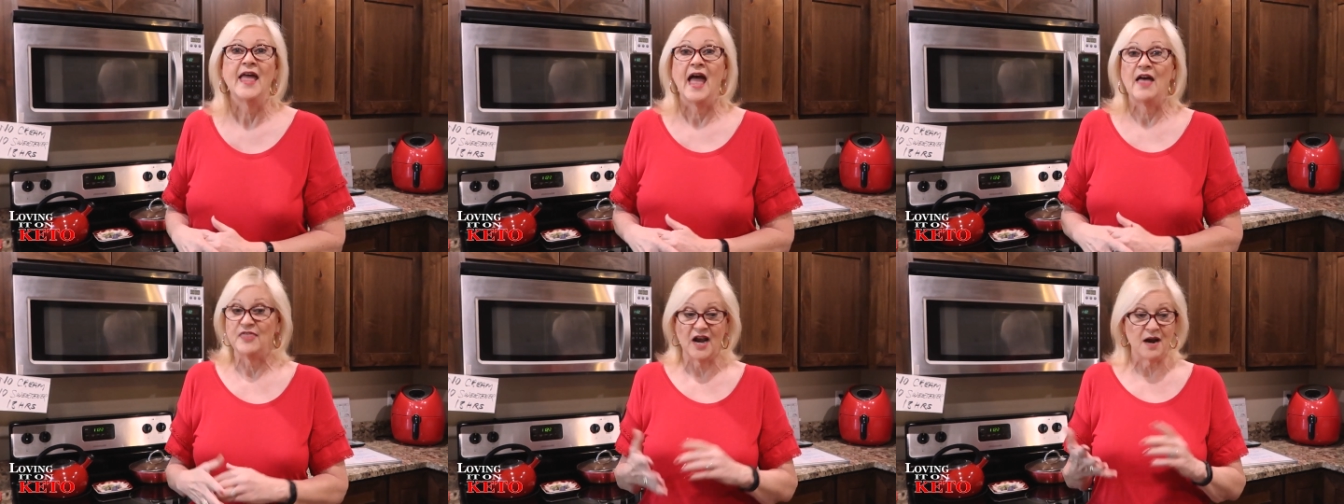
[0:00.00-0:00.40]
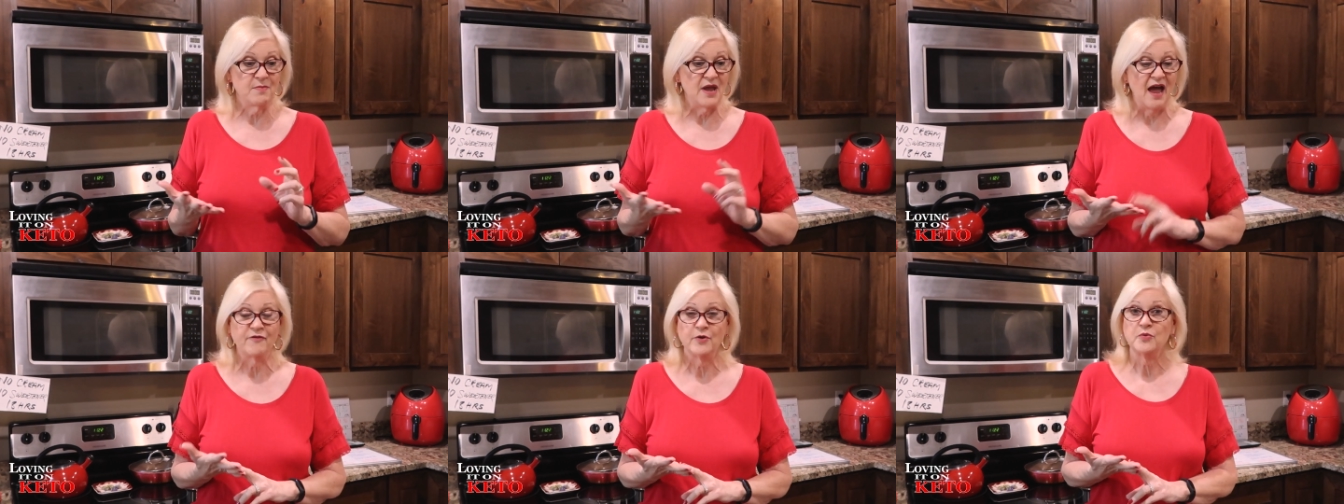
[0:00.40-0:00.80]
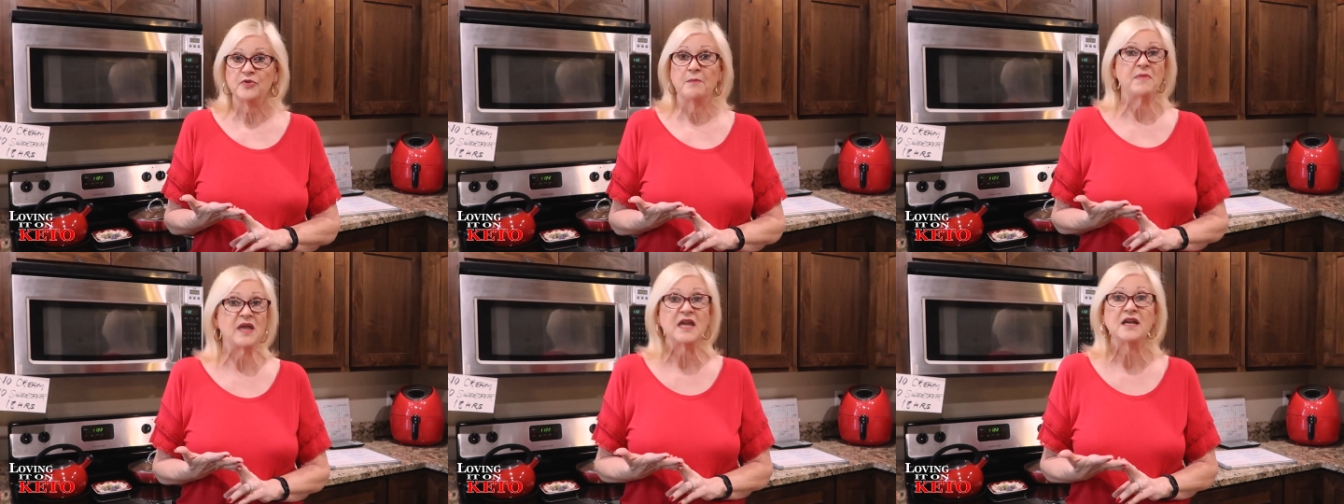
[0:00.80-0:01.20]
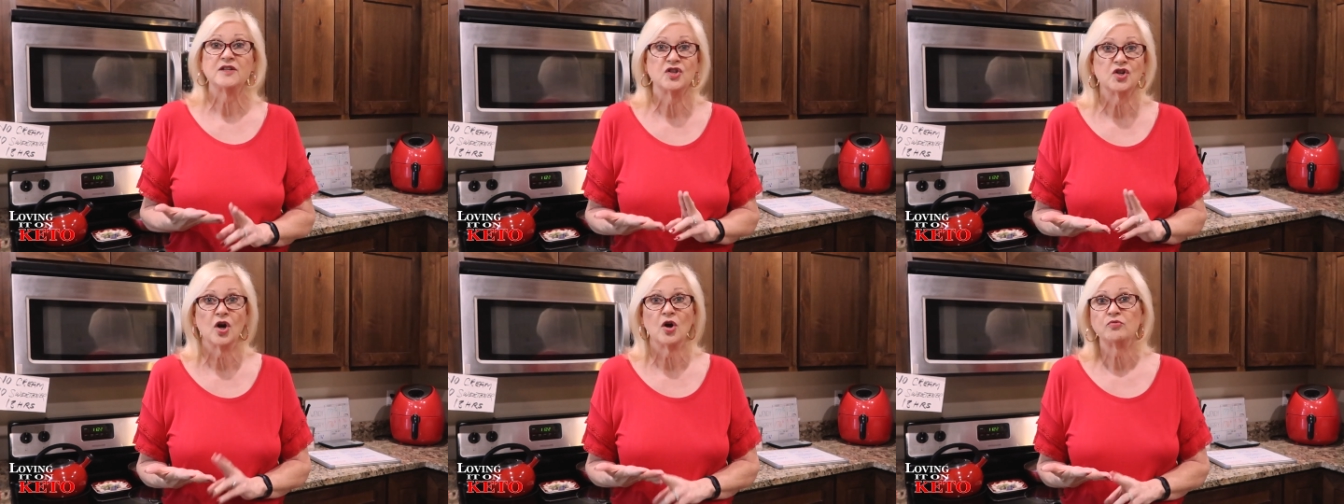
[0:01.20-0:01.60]
And then I'm having the
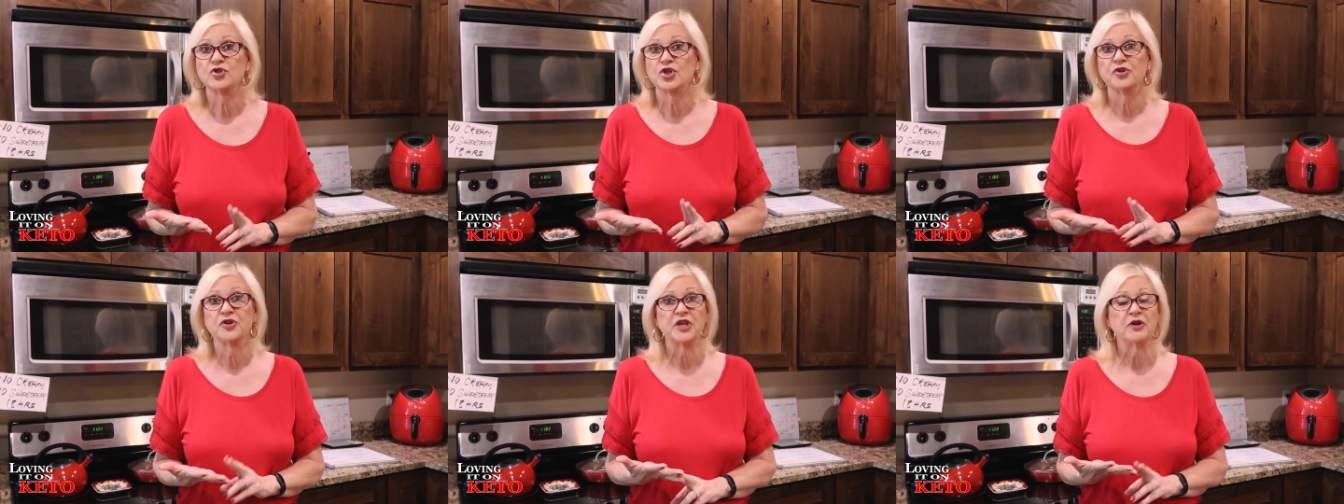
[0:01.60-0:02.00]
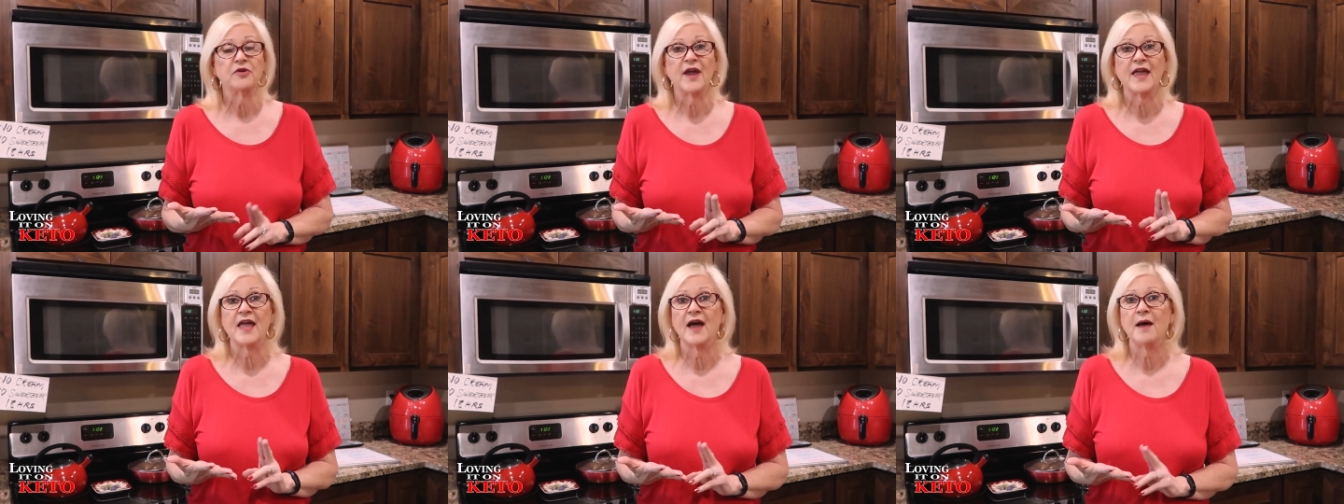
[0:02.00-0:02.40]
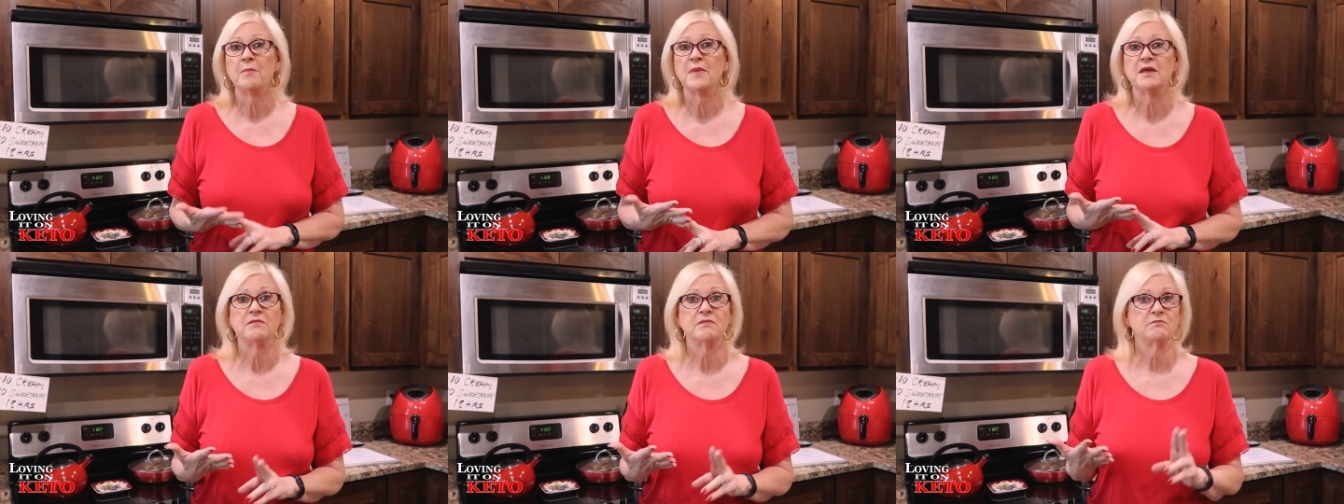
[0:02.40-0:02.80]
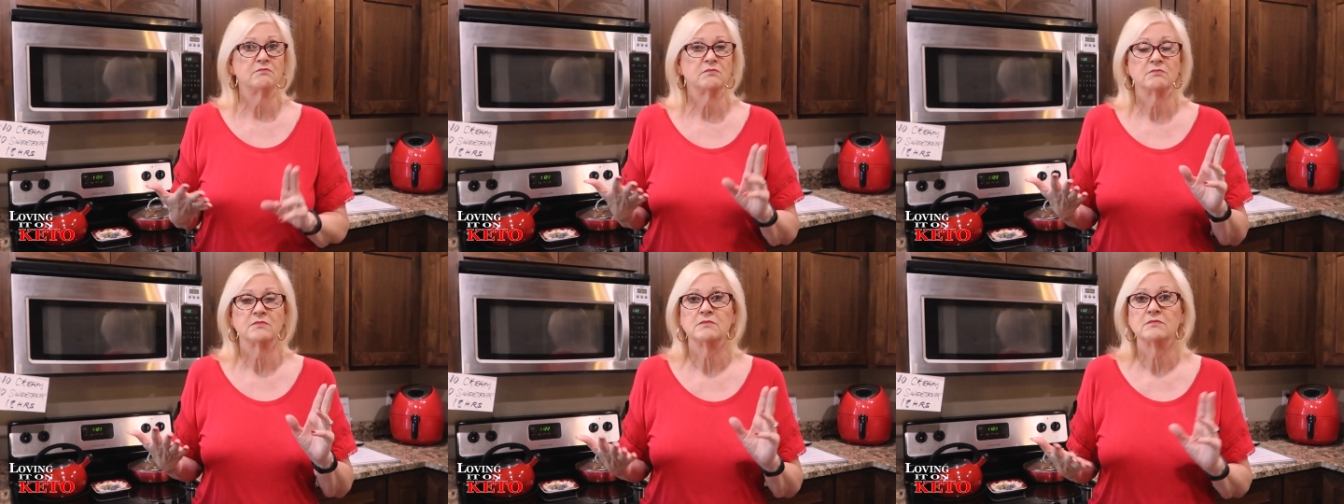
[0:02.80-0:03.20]
meat, you know, turkey or ham
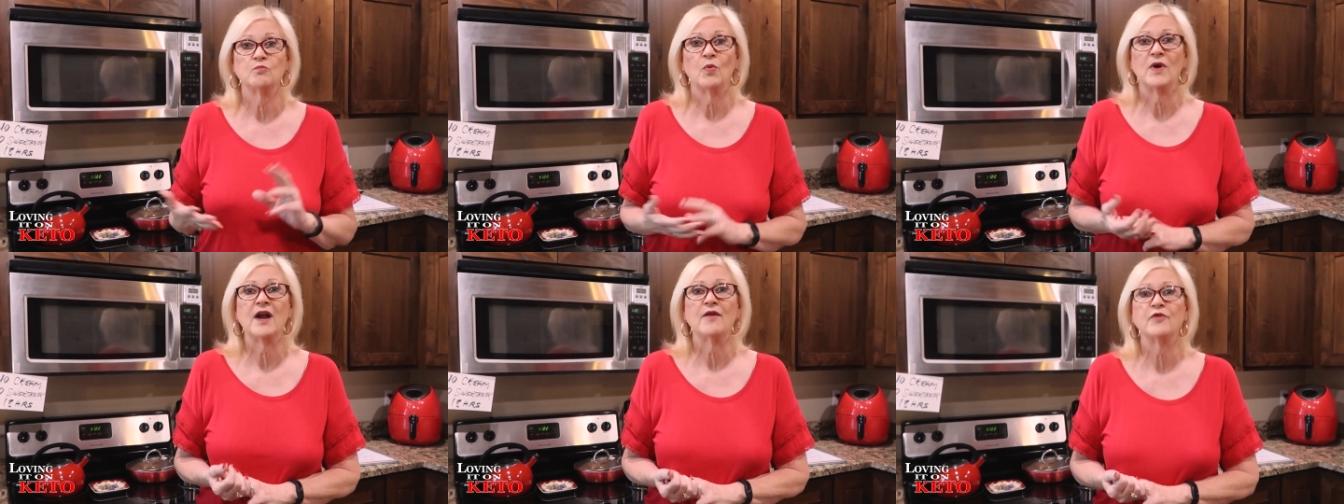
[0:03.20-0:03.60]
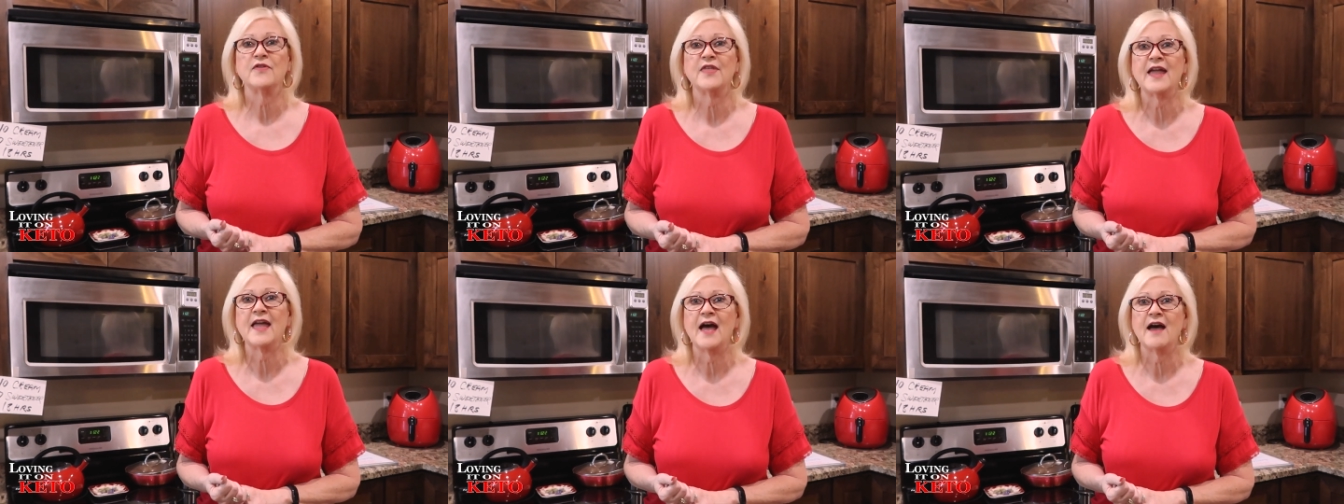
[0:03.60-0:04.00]
and what what what,